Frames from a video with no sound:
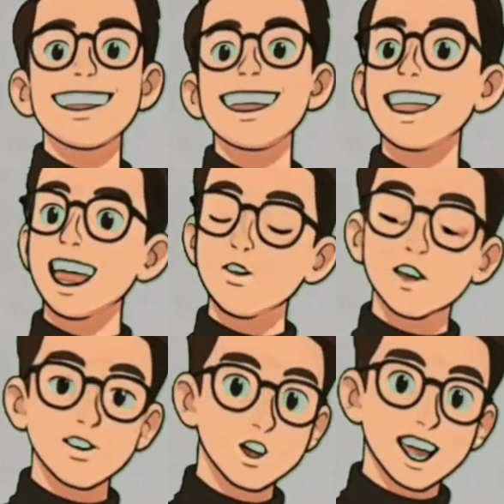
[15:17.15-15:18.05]
This is
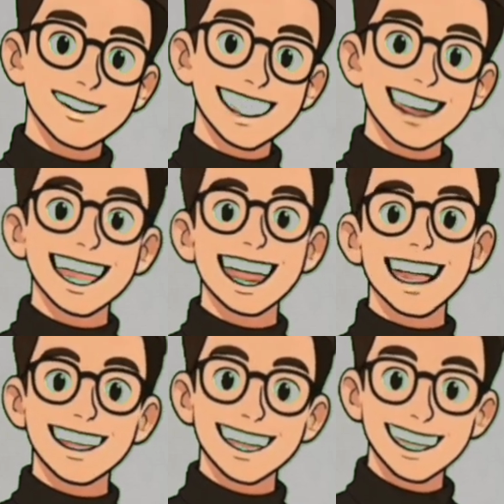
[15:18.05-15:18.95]
perceived as a higher
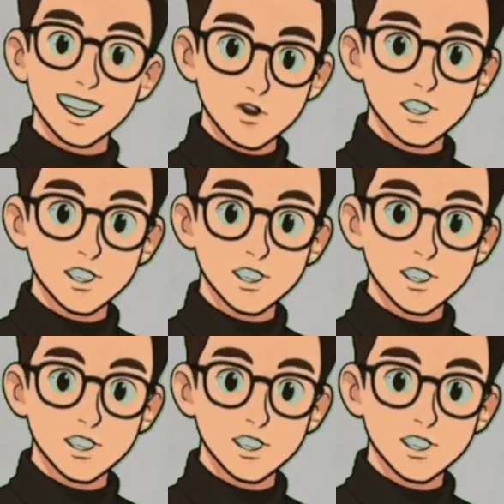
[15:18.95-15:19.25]
pitch.